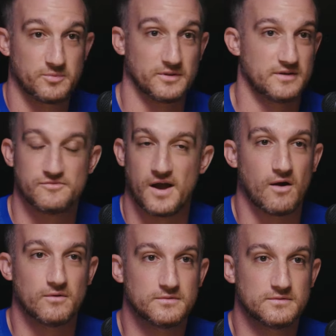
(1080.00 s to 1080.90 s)
up and leave
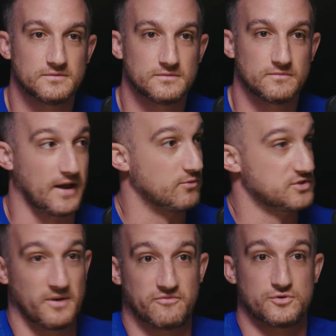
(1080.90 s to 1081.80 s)
now. That
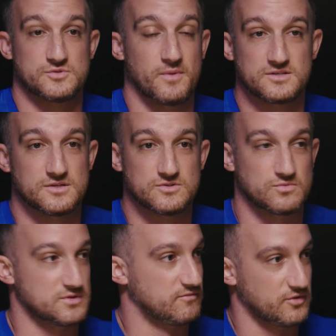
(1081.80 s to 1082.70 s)
was my first message.
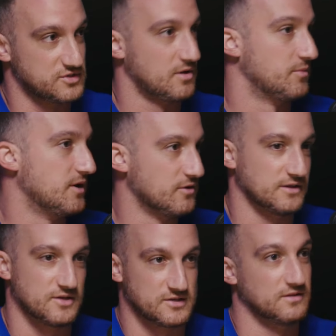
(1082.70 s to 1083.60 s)
Was if there's somebody here
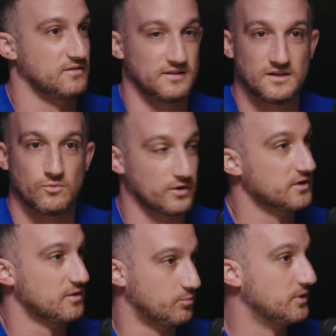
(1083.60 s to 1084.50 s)
that doesn't think that we're going
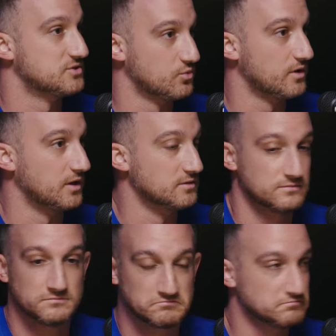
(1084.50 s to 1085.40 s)
to compete to win,
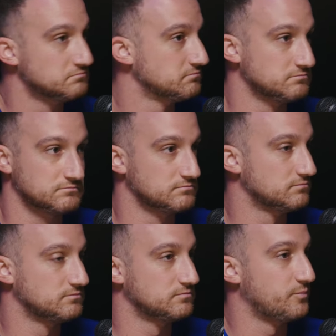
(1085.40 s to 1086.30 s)

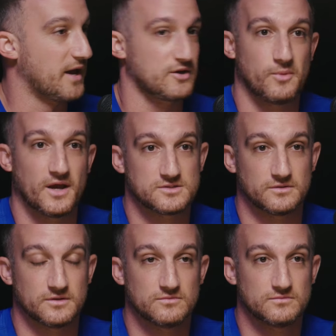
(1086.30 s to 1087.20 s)
pack your bags
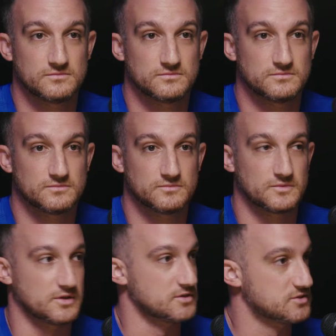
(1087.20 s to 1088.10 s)
and leave
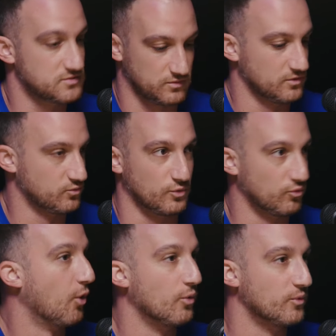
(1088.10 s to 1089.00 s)
because mm-hmm. we're we're
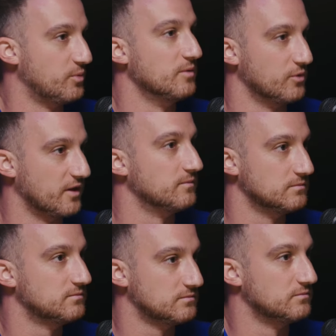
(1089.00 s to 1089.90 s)
rolling with people that
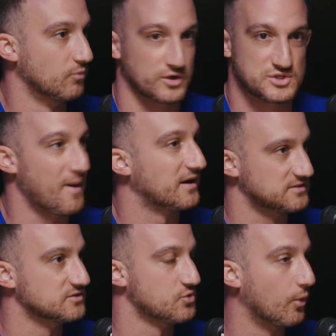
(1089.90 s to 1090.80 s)
we're
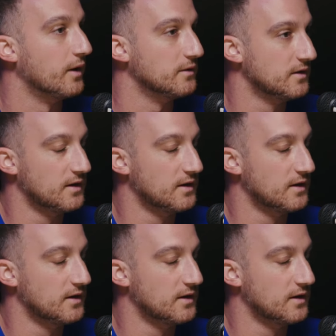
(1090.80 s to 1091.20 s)
expecting to win.